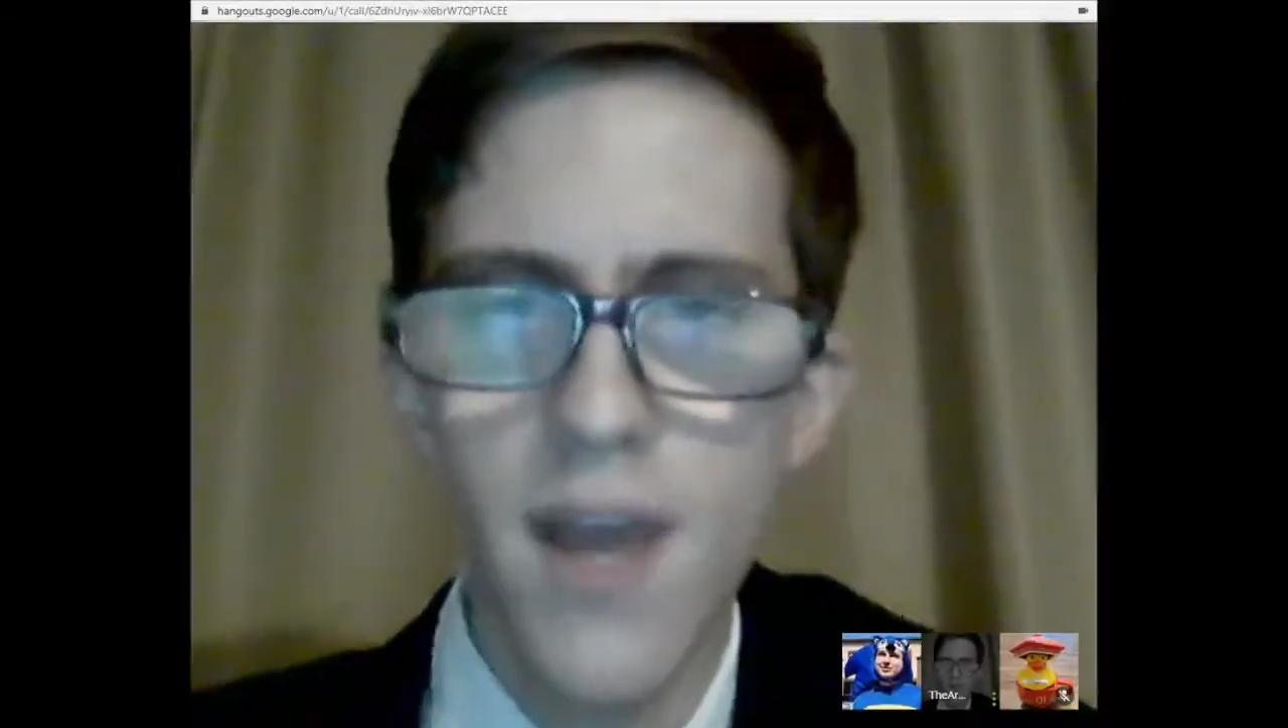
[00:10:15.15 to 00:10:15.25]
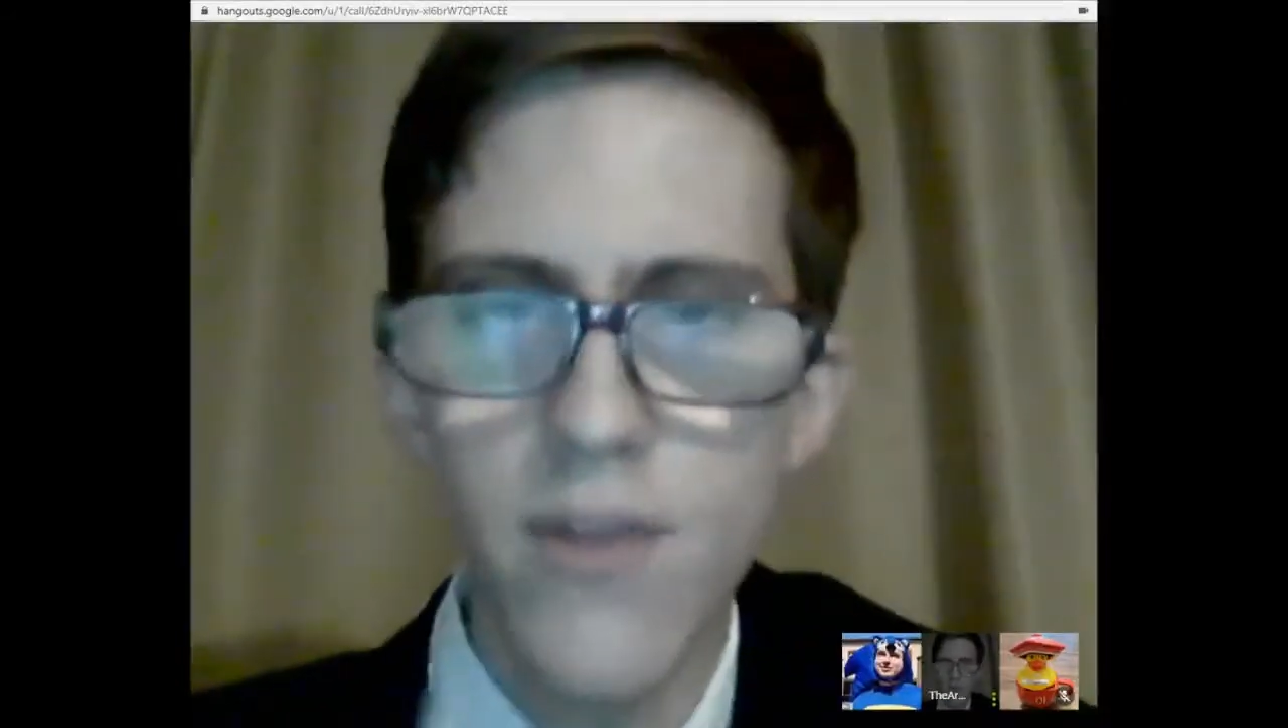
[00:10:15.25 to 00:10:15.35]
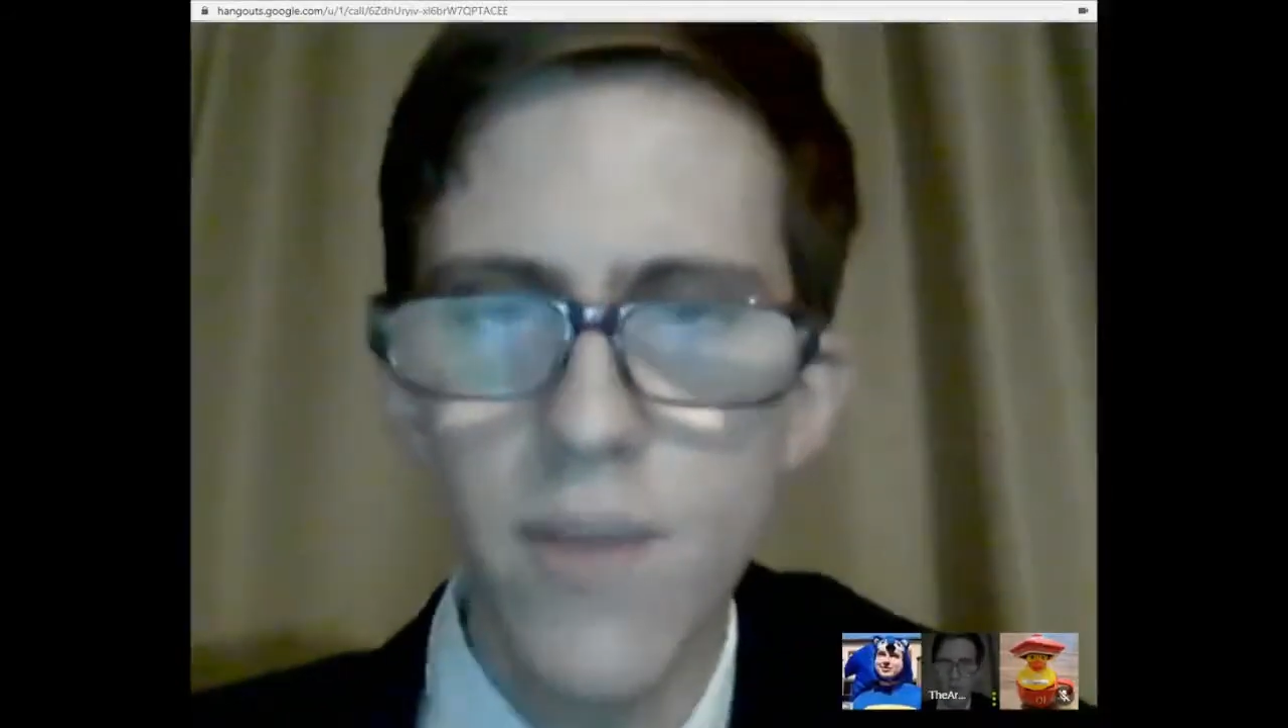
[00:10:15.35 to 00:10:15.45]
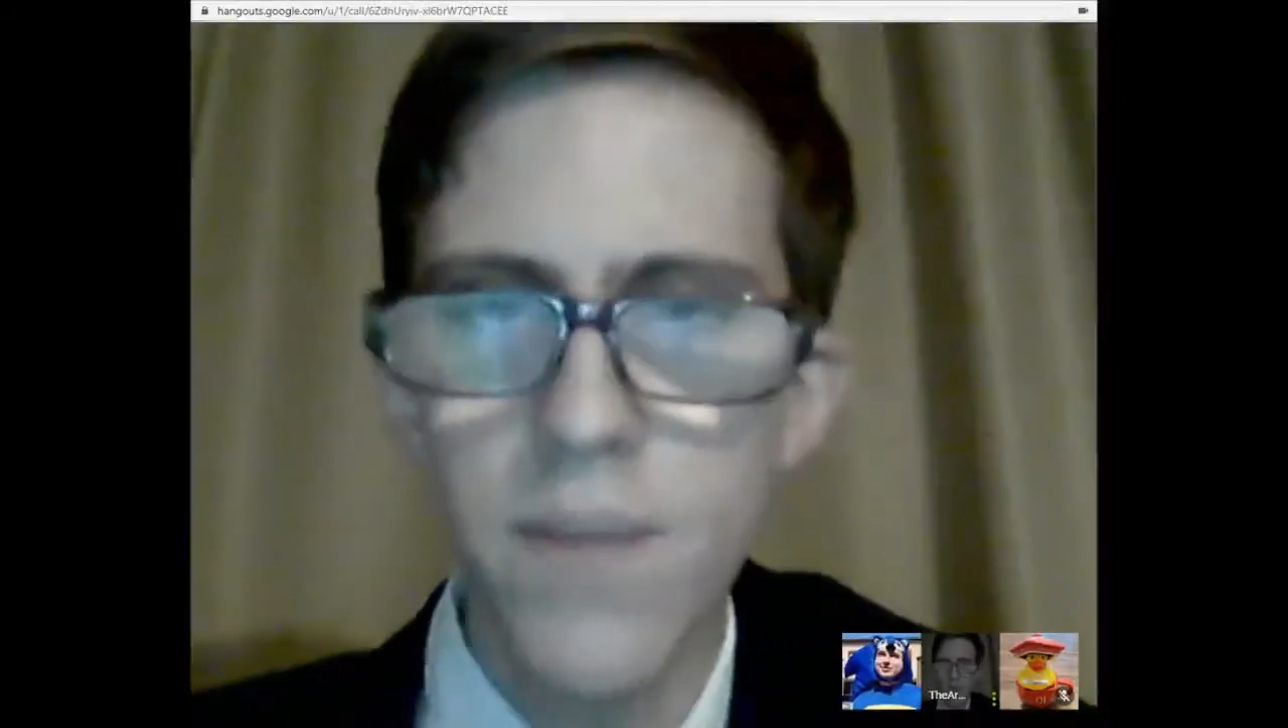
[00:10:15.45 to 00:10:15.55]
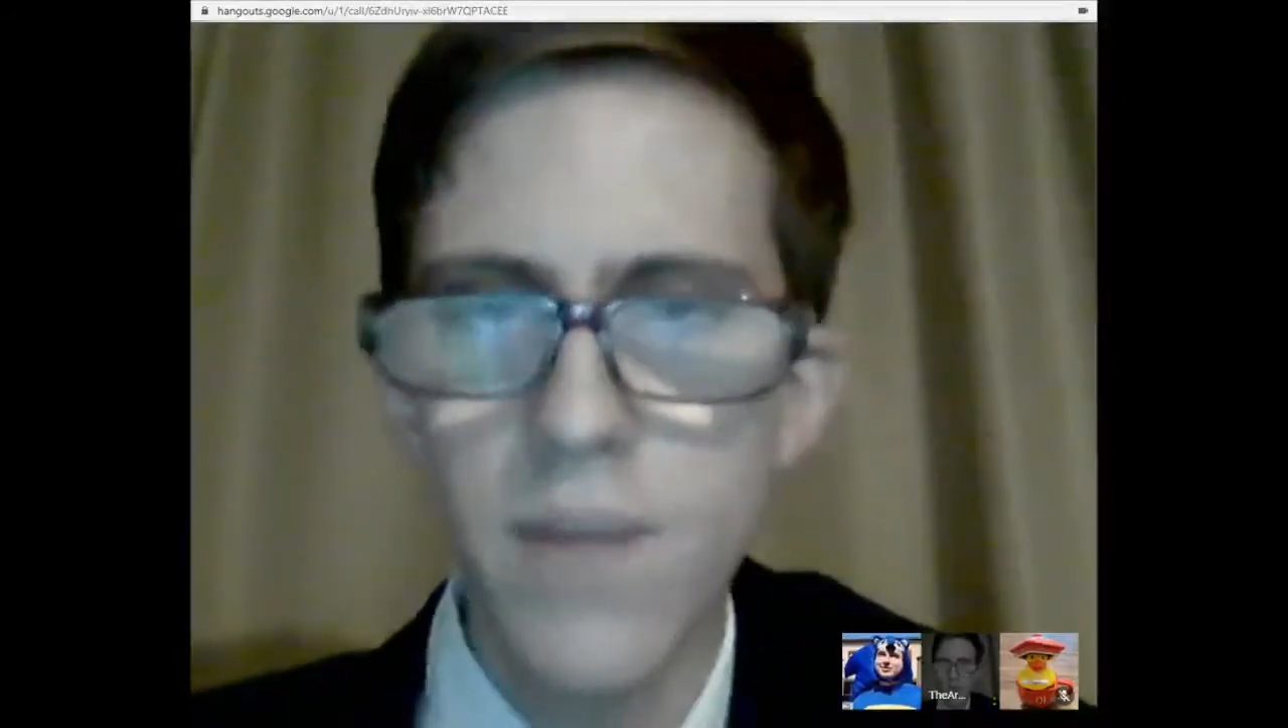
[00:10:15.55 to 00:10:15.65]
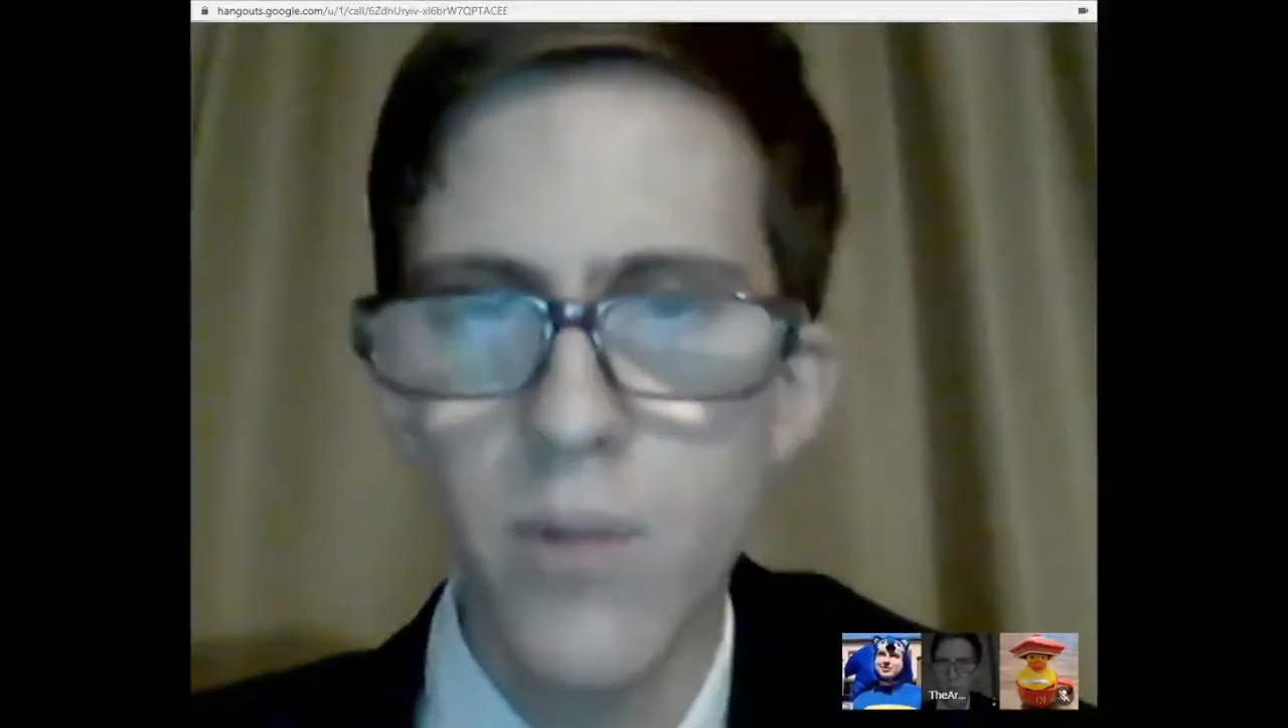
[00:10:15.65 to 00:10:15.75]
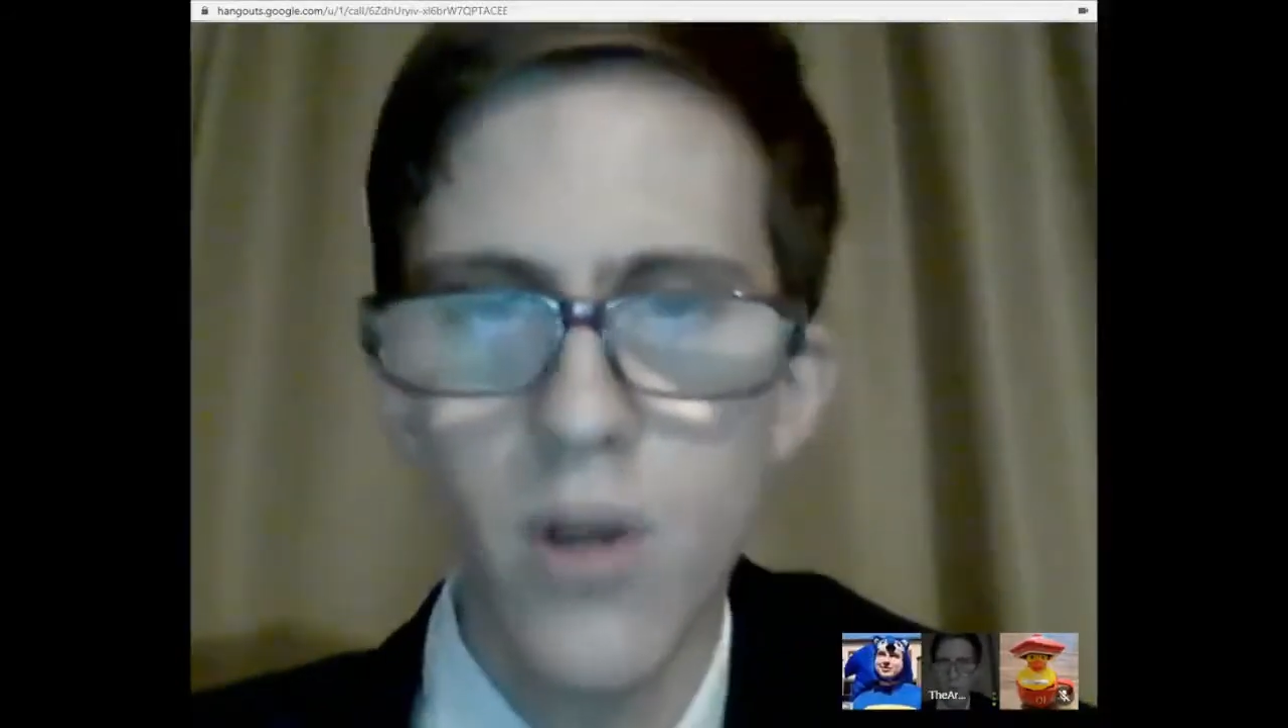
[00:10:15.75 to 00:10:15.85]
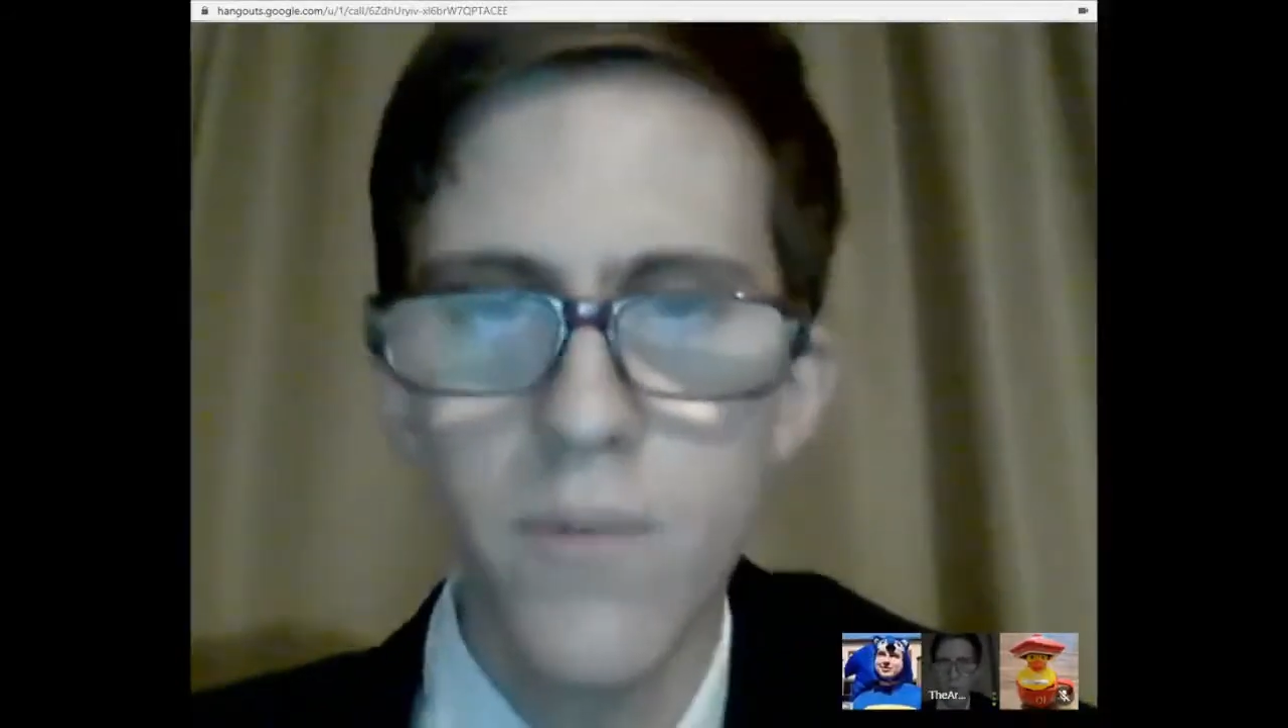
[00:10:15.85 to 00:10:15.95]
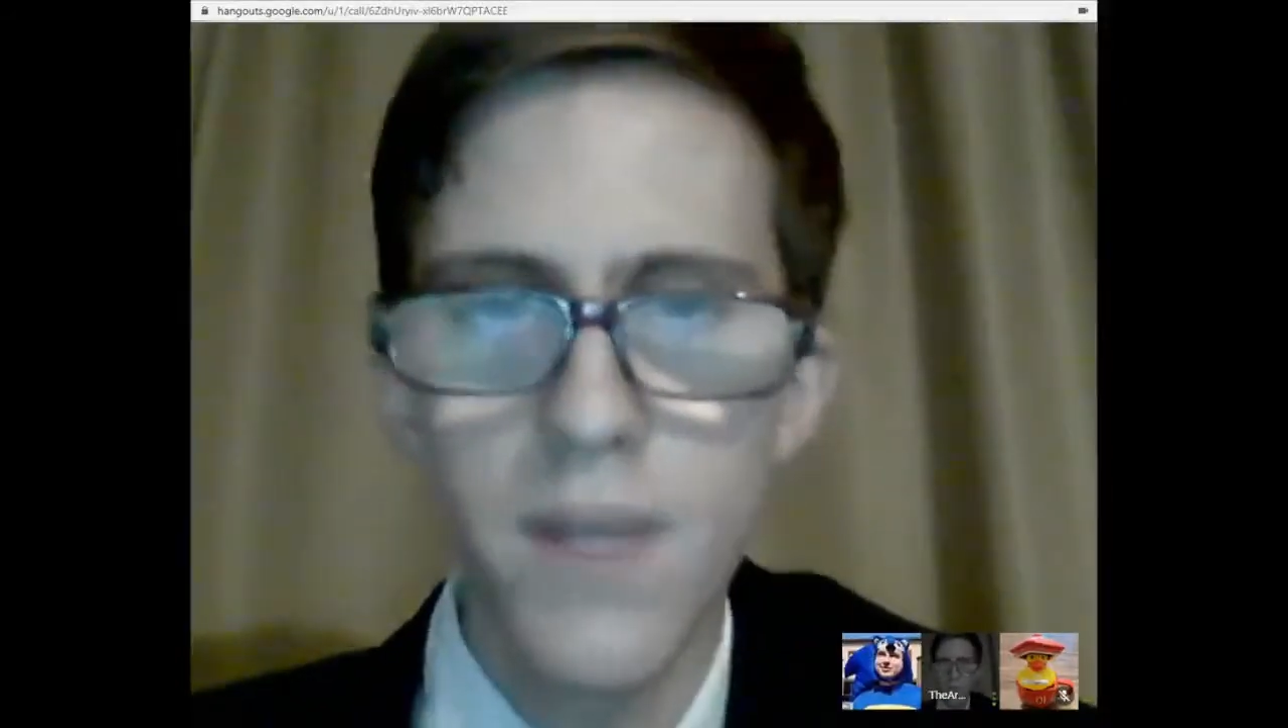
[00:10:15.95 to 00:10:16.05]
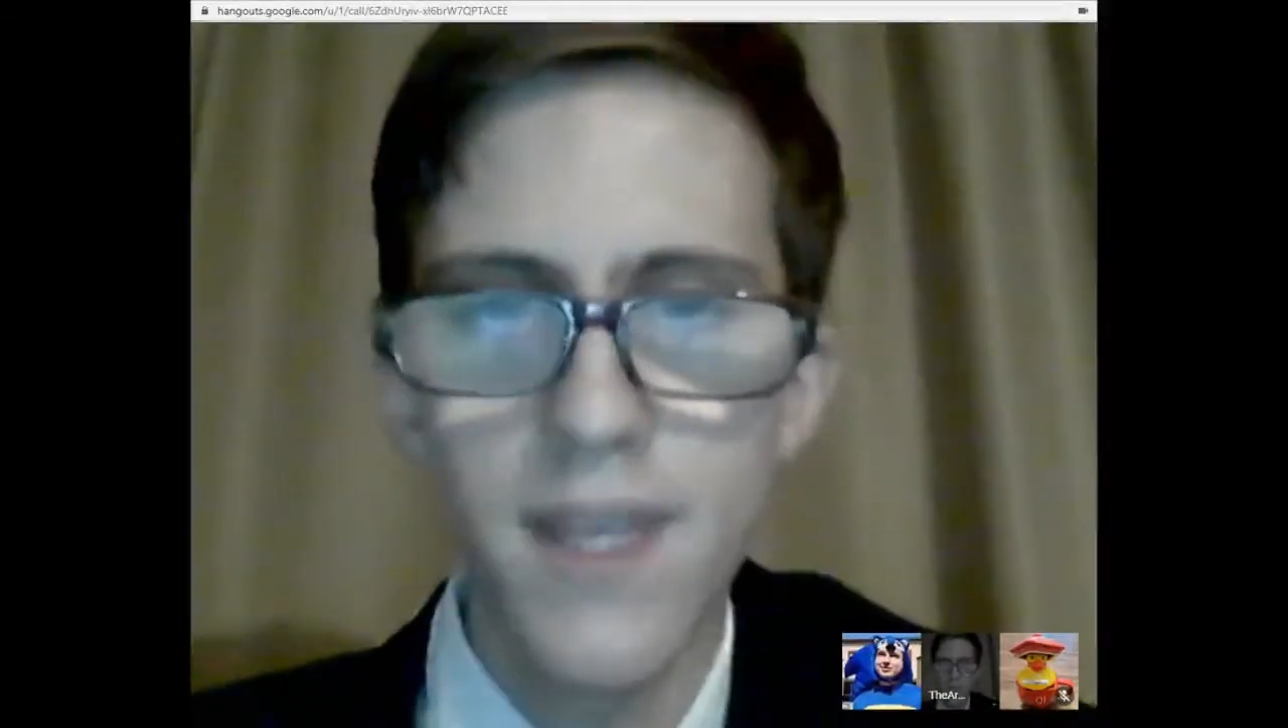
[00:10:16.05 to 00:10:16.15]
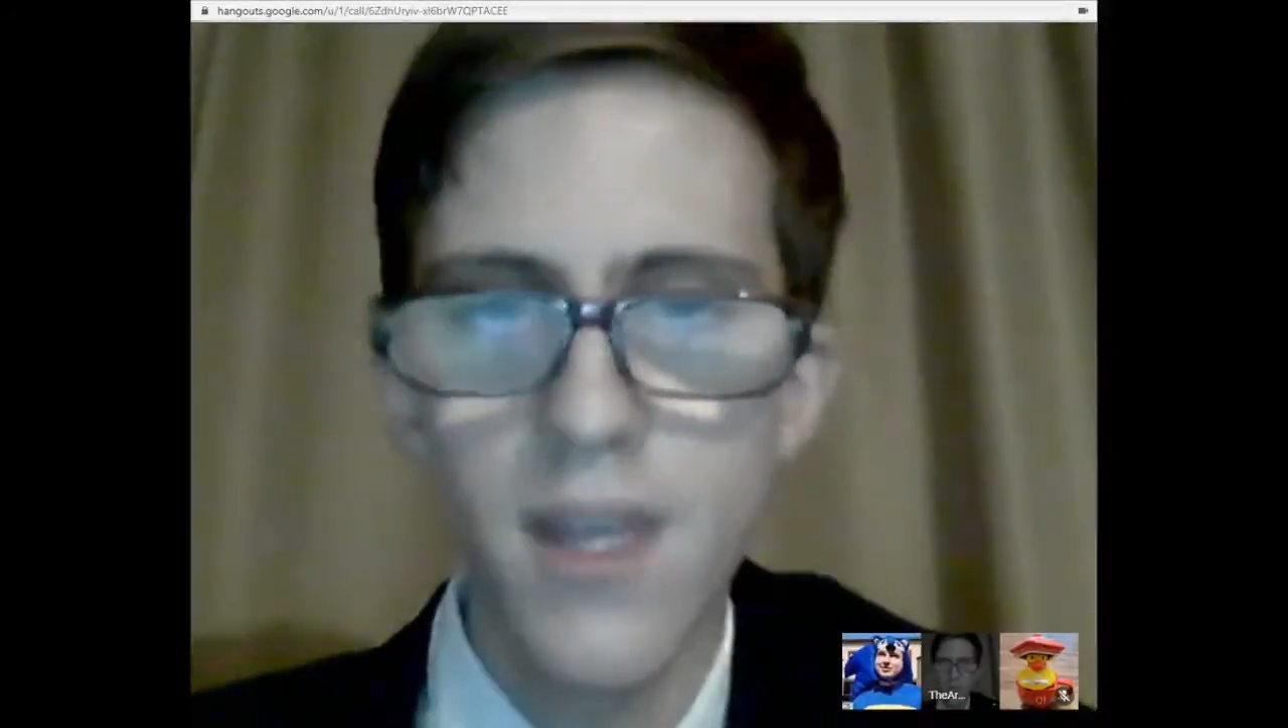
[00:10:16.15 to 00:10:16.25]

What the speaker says: out that people are being